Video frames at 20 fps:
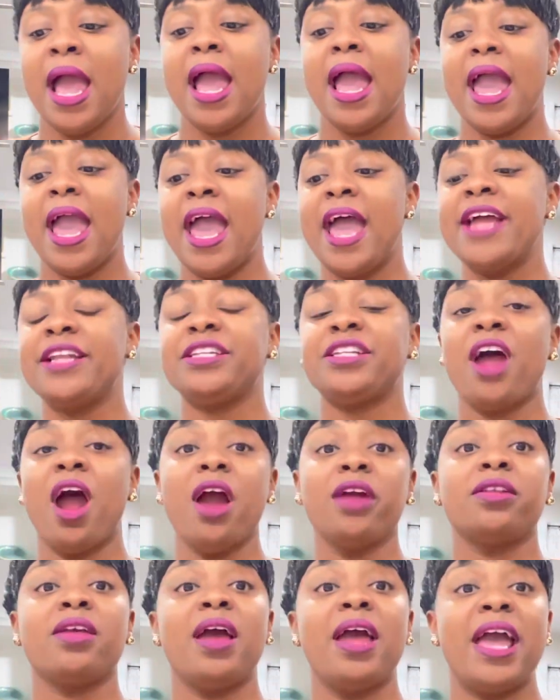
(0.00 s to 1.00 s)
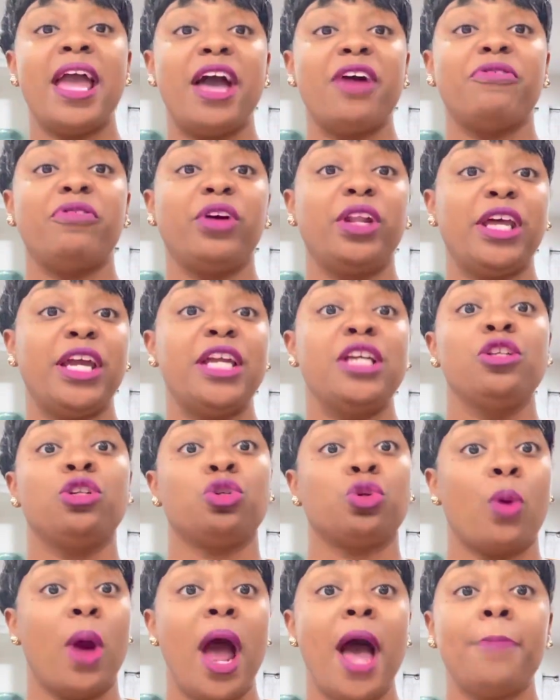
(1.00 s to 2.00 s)
And Dr. Heavily
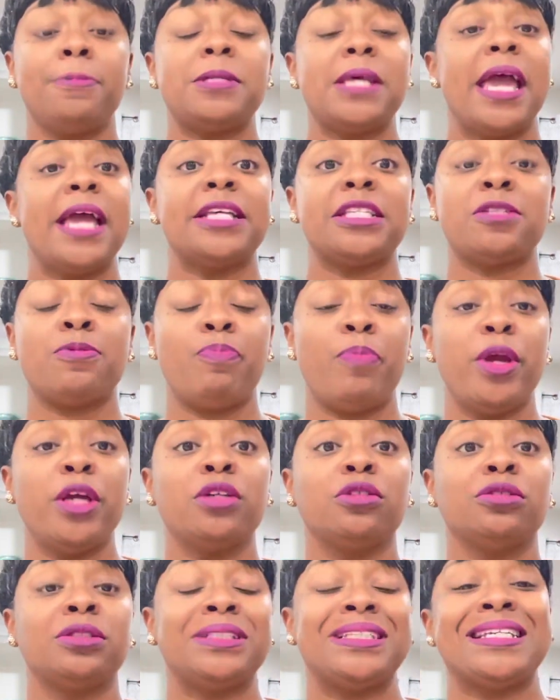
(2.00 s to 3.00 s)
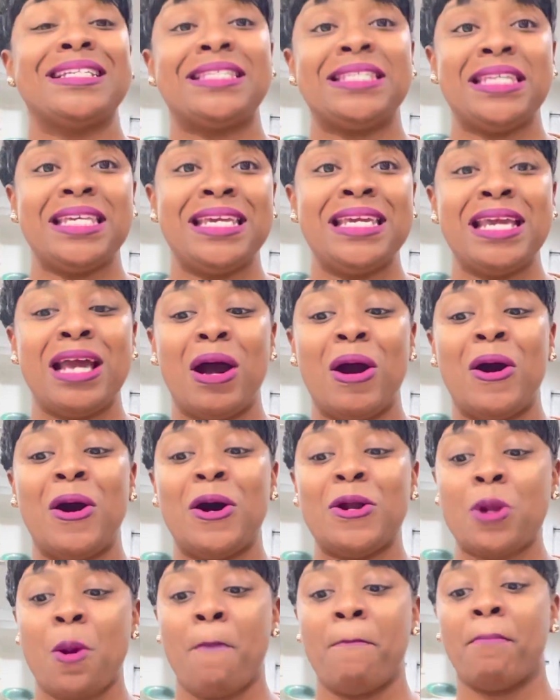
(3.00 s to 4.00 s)
drops and spills the tea
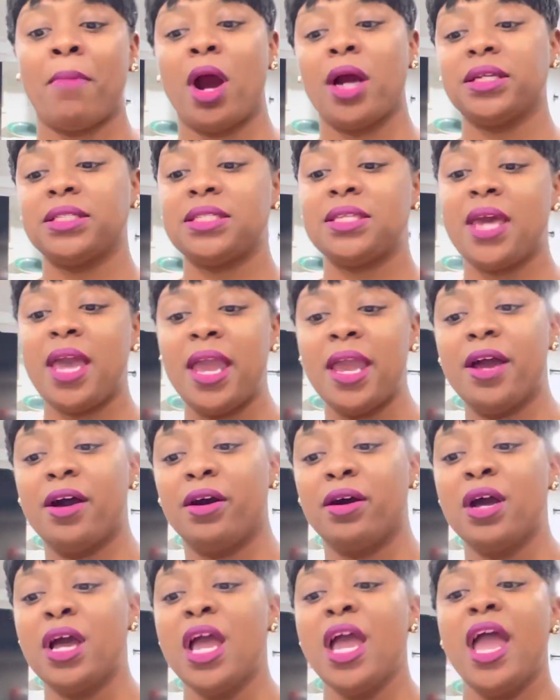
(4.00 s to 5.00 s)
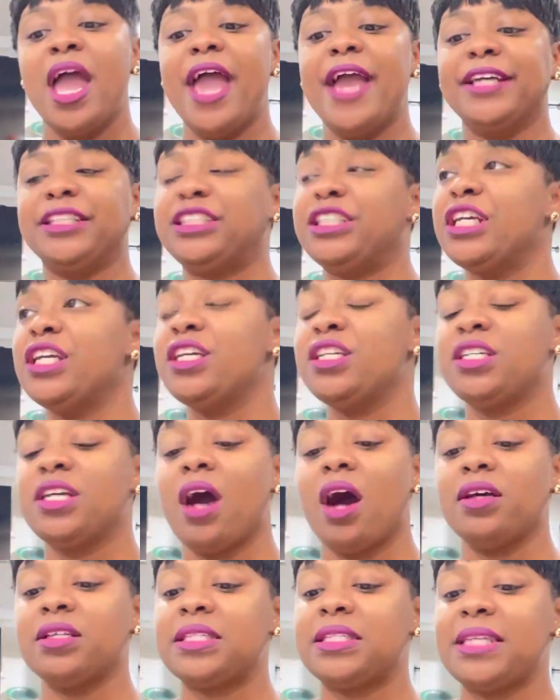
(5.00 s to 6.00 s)
on Martell. And she
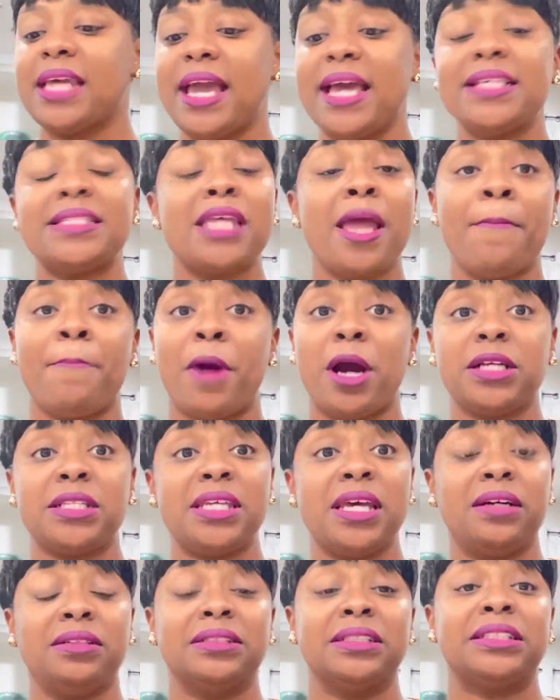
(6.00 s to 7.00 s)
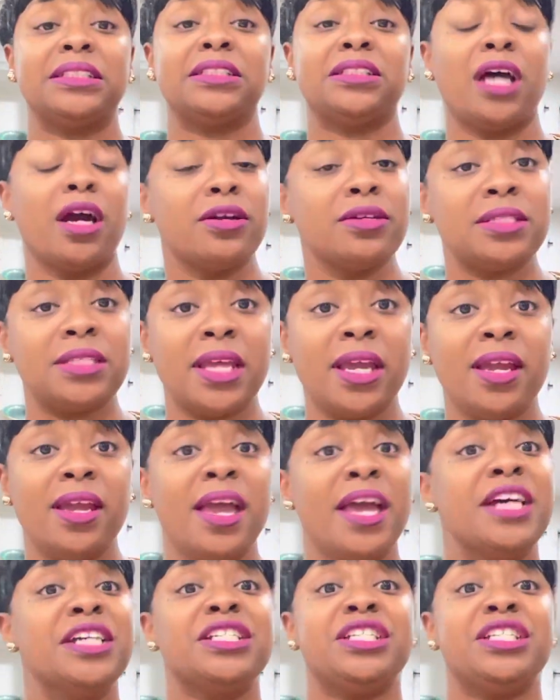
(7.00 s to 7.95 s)
says that Martell is thirsty.